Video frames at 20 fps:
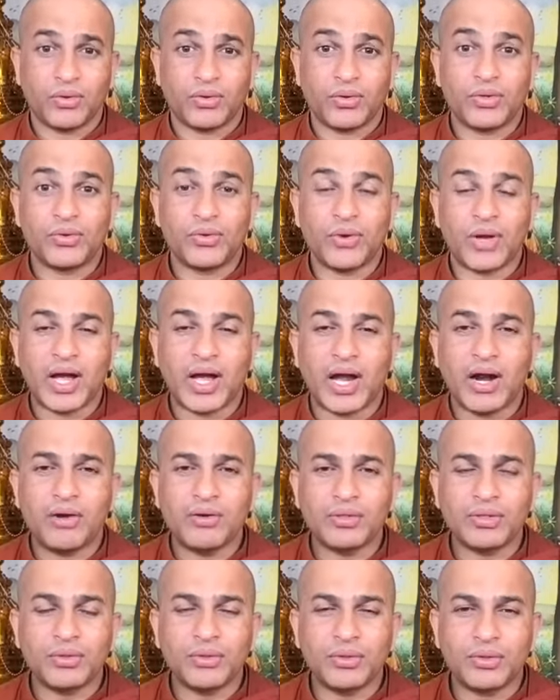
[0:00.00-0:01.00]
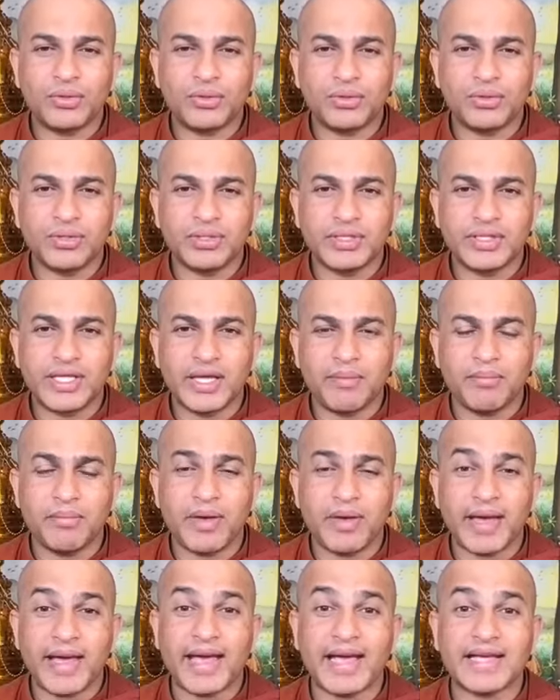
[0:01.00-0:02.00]
You have to look
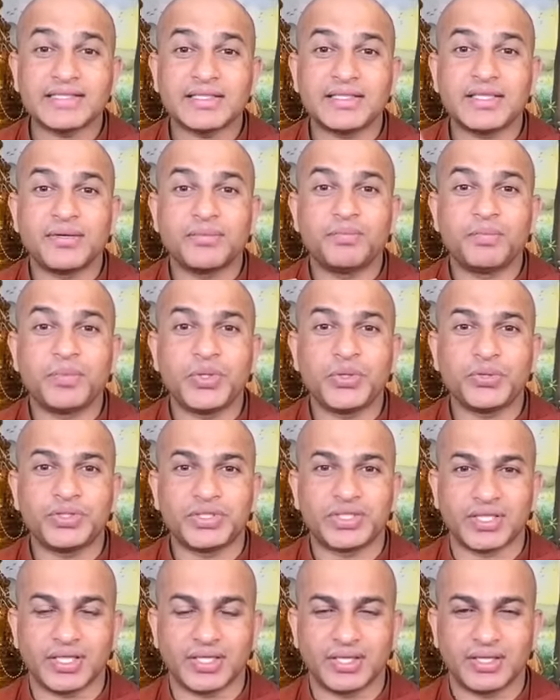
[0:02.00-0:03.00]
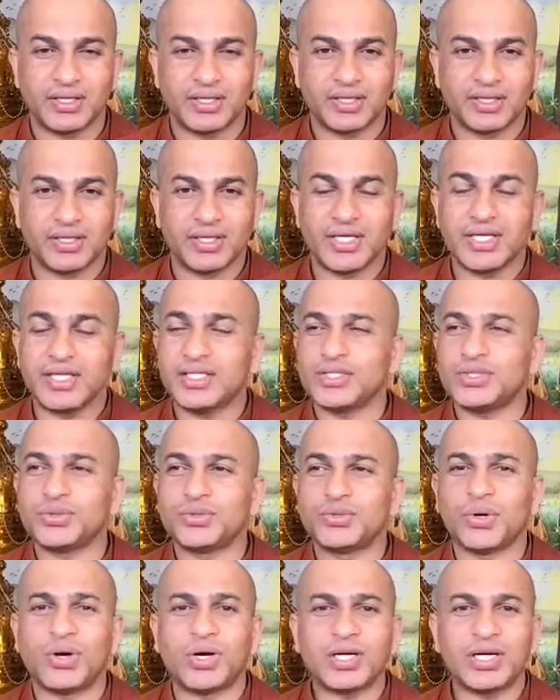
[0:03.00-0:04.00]
them as the future. It is
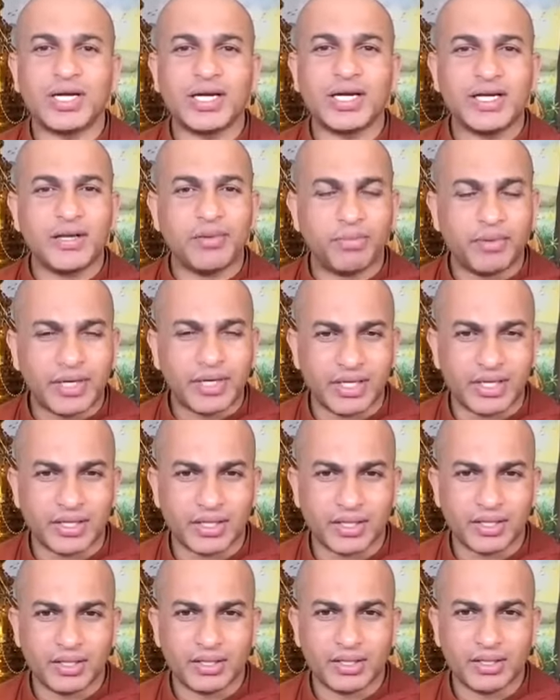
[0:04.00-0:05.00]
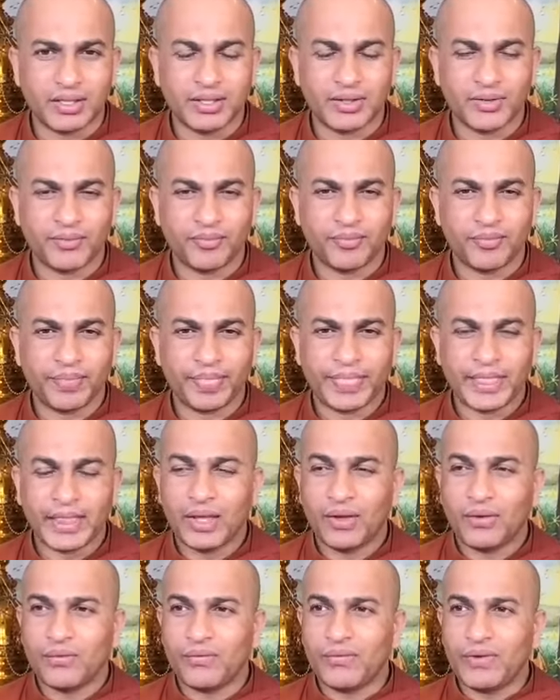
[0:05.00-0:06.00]
totally different.
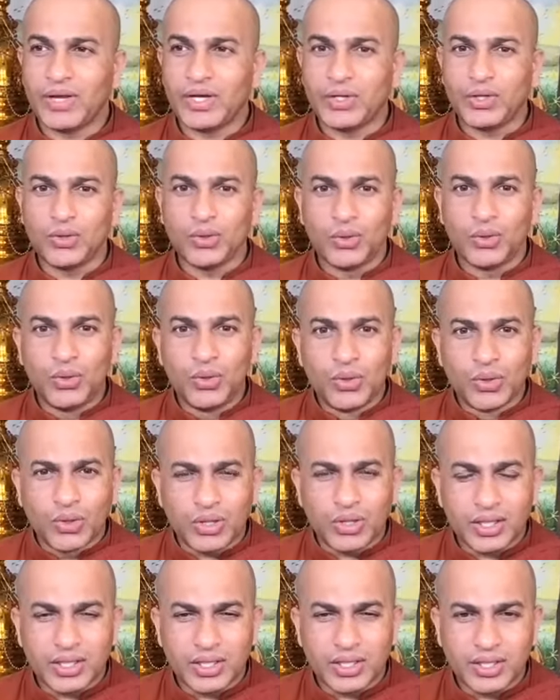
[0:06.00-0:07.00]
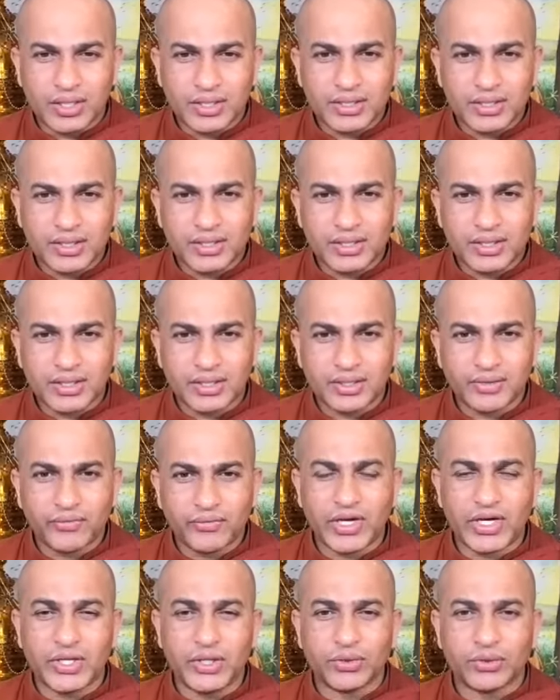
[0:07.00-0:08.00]
When you look,
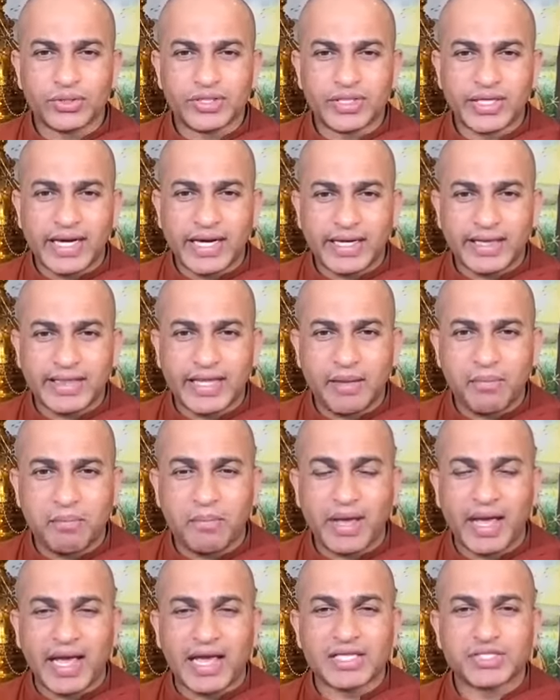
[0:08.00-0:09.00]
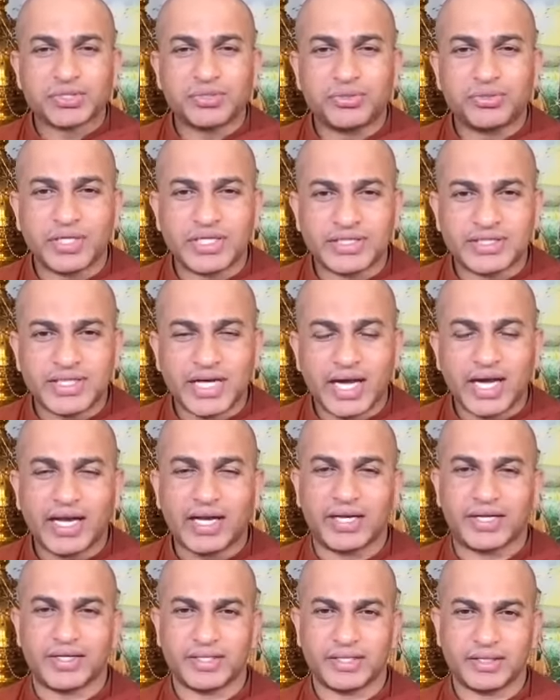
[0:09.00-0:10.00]
when you treat them as your
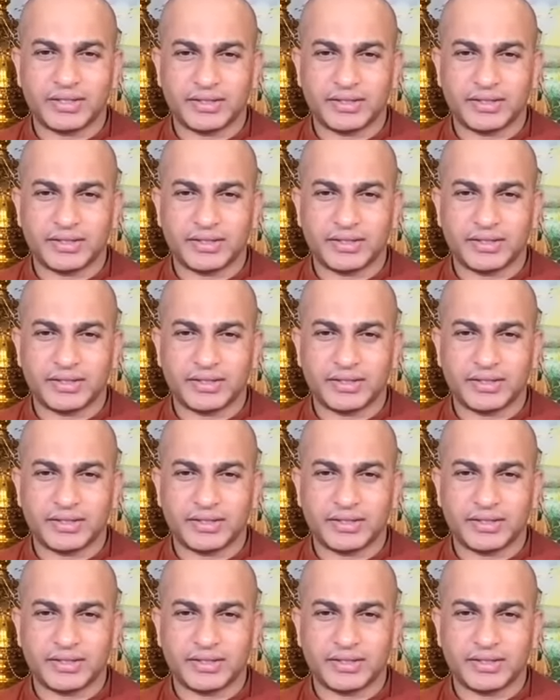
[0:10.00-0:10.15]
child,